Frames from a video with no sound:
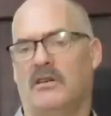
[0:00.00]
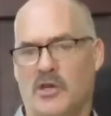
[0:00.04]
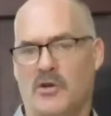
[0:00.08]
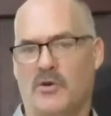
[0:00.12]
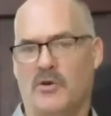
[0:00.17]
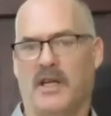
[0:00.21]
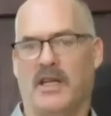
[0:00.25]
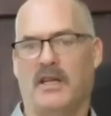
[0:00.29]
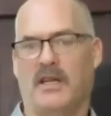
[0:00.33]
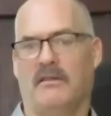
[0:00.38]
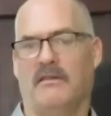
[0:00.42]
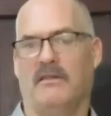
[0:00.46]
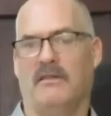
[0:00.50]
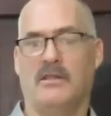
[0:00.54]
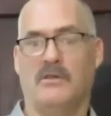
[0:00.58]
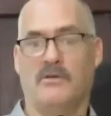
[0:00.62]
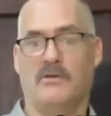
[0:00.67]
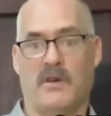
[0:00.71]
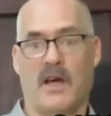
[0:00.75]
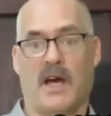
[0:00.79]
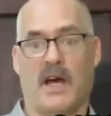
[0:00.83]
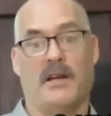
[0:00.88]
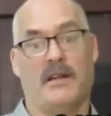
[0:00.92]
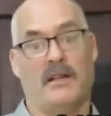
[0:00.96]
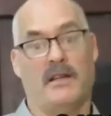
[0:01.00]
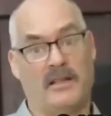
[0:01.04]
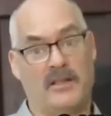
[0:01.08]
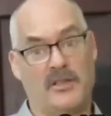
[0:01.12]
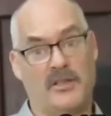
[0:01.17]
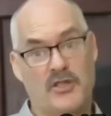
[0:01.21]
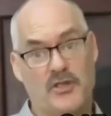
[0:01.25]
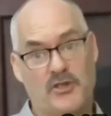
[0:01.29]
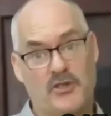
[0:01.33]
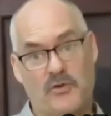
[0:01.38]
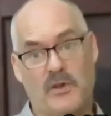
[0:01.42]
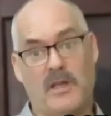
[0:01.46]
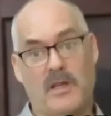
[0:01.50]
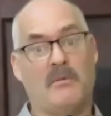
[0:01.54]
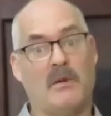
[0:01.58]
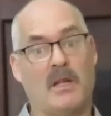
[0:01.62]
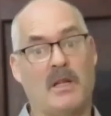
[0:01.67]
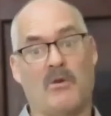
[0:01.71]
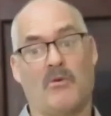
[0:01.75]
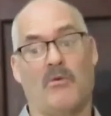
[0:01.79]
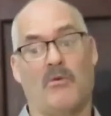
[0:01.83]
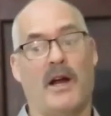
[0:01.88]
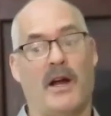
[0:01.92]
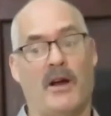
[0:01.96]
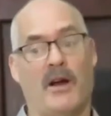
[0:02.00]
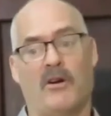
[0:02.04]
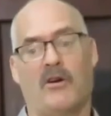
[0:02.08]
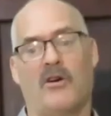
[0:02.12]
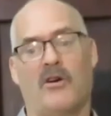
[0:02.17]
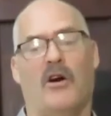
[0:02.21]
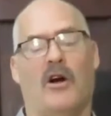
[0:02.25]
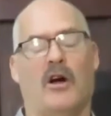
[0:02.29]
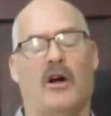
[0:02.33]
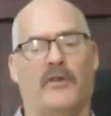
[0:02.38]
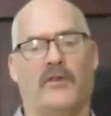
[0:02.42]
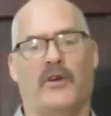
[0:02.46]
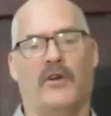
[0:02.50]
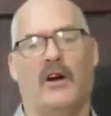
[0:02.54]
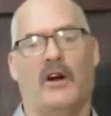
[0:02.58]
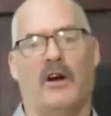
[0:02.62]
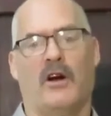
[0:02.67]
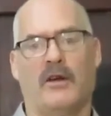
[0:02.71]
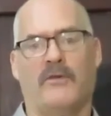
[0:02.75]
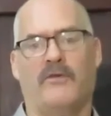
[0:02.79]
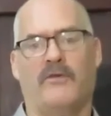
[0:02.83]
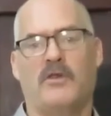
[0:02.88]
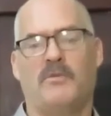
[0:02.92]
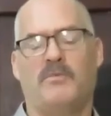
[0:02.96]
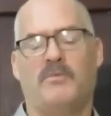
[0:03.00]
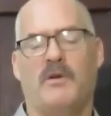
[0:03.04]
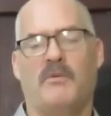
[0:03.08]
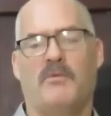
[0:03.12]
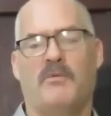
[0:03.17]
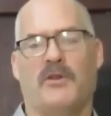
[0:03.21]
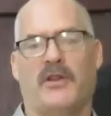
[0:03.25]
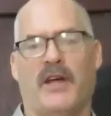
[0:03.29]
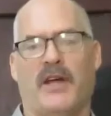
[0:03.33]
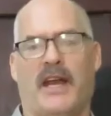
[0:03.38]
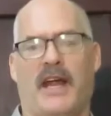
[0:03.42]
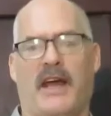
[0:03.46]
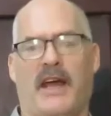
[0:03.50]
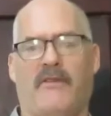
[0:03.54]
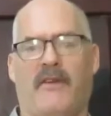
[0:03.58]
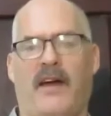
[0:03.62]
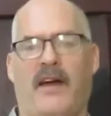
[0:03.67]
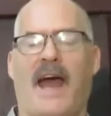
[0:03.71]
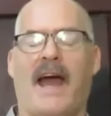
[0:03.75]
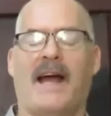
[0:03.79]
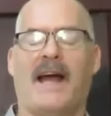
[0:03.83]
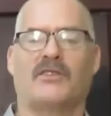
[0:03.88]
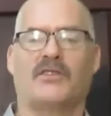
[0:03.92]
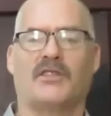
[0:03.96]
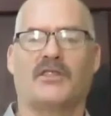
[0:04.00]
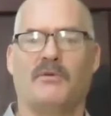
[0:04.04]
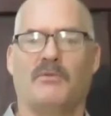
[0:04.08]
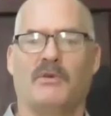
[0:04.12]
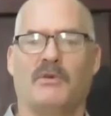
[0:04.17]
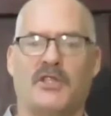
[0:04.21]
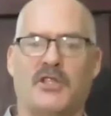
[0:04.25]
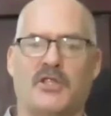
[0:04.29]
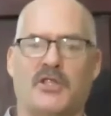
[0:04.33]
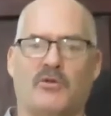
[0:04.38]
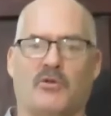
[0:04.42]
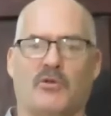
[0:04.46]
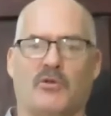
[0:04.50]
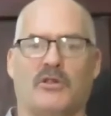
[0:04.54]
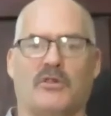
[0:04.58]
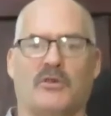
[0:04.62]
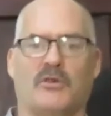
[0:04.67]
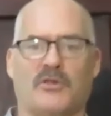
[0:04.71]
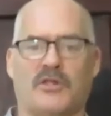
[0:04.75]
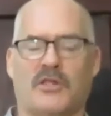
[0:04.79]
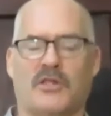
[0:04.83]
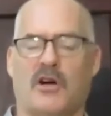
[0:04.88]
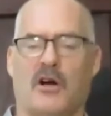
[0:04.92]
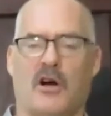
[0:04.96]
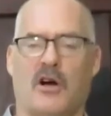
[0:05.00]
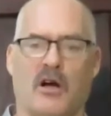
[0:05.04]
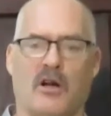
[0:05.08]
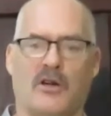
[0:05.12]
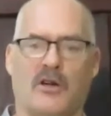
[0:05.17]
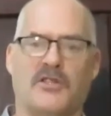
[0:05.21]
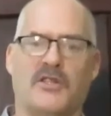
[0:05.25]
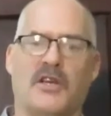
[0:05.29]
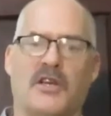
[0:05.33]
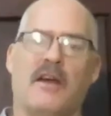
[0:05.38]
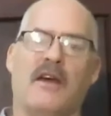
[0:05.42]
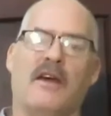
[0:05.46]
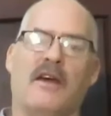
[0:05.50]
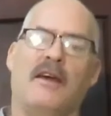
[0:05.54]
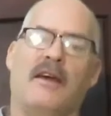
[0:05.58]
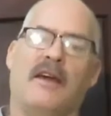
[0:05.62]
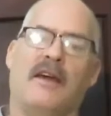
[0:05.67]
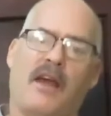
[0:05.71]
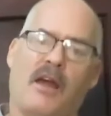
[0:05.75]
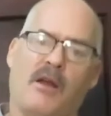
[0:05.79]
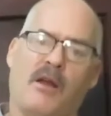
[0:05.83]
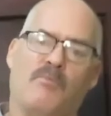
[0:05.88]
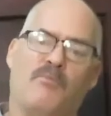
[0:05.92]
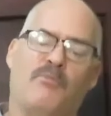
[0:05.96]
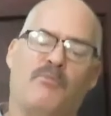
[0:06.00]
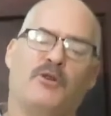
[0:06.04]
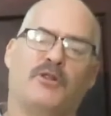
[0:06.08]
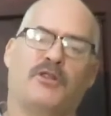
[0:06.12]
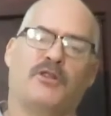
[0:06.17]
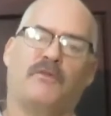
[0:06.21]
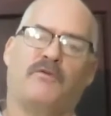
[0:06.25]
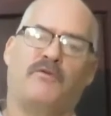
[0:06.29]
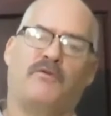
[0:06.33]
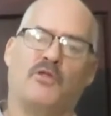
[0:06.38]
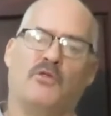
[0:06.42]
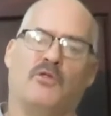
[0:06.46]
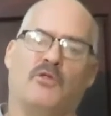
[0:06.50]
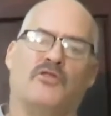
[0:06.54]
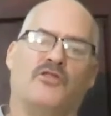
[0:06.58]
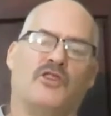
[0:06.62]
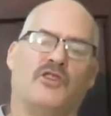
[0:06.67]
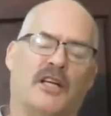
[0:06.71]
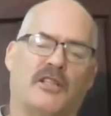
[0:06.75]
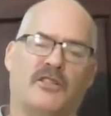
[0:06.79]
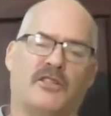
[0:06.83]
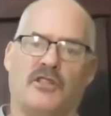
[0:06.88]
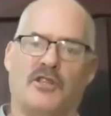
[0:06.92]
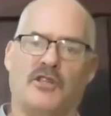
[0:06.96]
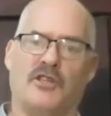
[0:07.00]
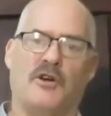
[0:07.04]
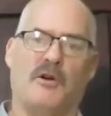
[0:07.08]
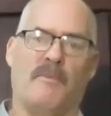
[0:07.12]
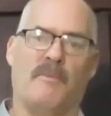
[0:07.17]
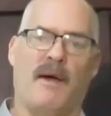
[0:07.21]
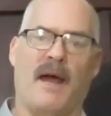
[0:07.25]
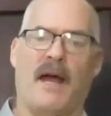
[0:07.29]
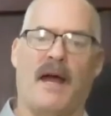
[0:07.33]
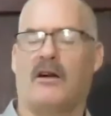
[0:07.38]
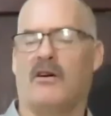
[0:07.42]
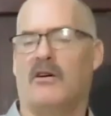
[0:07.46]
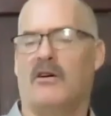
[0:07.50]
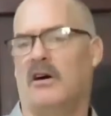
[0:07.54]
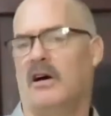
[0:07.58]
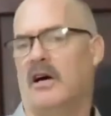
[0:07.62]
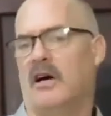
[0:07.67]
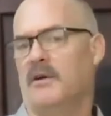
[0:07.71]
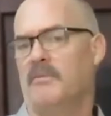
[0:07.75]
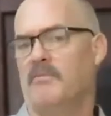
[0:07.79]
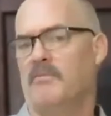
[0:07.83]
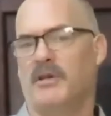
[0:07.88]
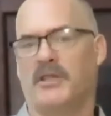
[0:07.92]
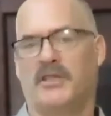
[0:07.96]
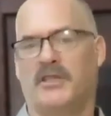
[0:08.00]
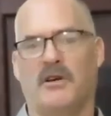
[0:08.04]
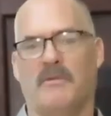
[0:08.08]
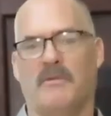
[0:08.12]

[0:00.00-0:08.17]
unit, you've got an extremely rare car. There are a few people that have actually restored those cars and put the fuel injection unit back on, but